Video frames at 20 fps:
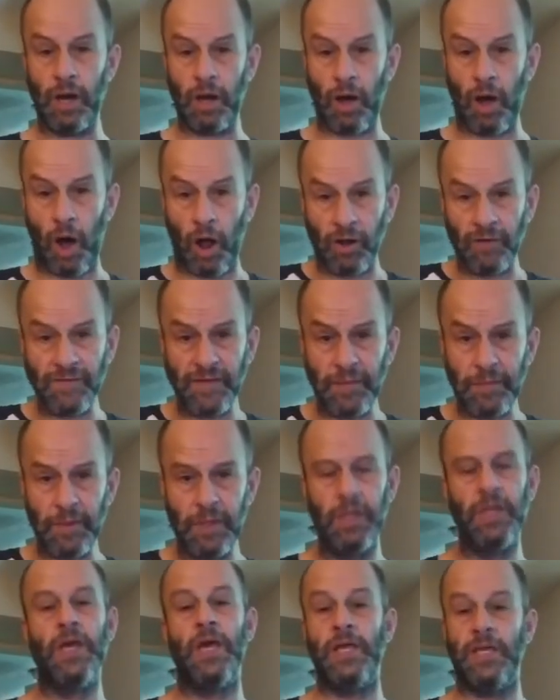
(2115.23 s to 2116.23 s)
All of them?
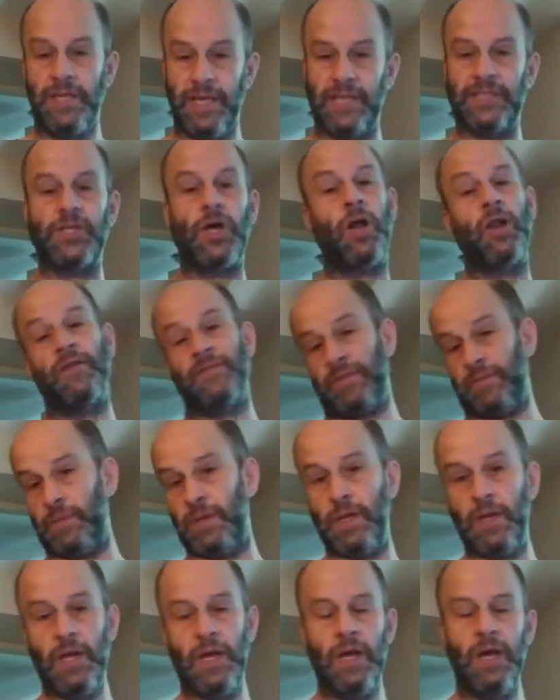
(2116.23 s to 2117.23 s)
Yes, all of
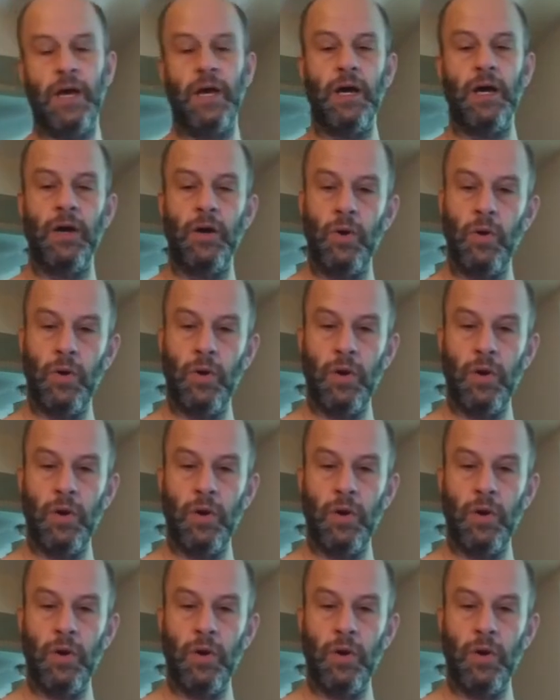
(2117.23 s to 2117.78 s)
them.